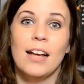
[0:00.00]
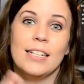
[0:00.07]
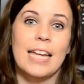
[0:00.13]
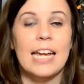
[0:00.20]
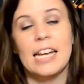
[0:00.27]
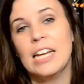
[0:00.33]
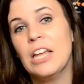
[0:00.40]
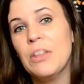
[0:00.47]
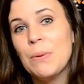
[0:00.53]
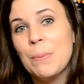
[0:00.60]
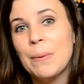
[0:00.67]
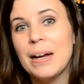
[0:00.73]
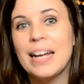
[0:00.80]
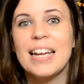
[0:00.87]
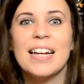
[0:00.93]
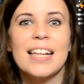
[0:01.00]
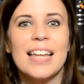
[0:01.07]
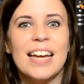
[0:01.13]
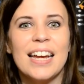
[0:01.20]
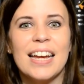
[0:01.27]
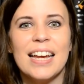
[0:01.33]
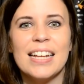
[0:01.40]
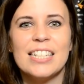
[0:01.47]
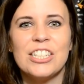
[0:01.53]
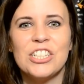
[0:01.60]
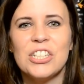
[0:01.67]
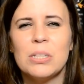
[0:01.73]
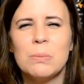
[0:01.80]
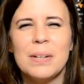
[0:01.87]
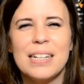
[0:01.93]
take another break. Like, it's
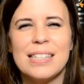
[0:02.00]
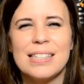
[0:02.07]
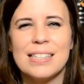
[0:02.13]
just my